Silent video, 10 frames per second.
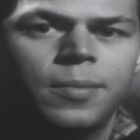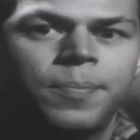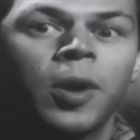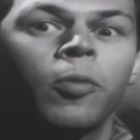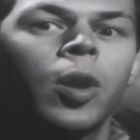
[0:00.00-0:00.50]

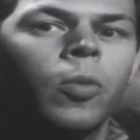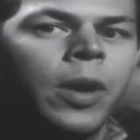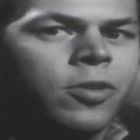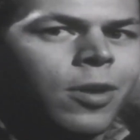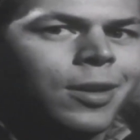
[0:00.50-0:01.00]
But a
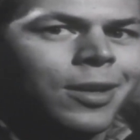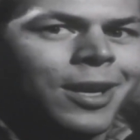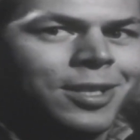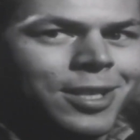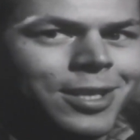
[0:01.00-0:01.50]
runaway truck could
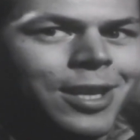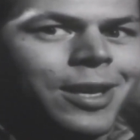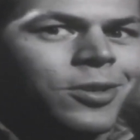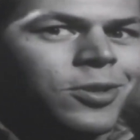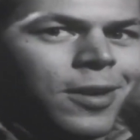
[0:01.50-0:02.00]
cut 60
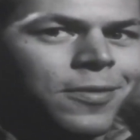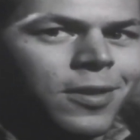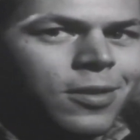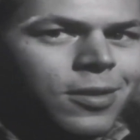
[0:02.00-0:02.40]
years off it.